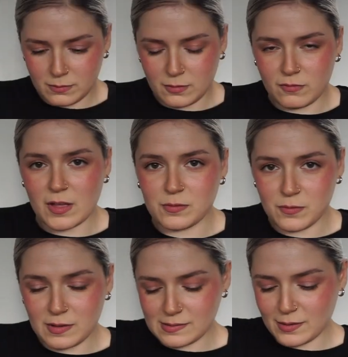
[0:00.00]
So the first
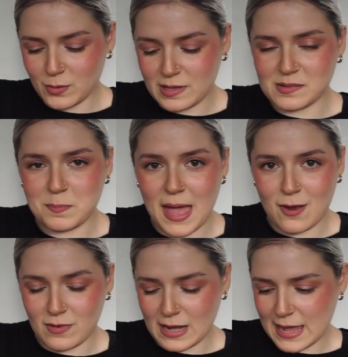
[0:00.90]
few things I got is pet
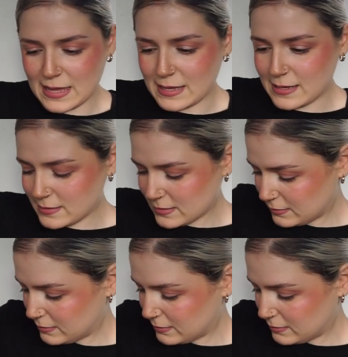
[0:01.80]
related.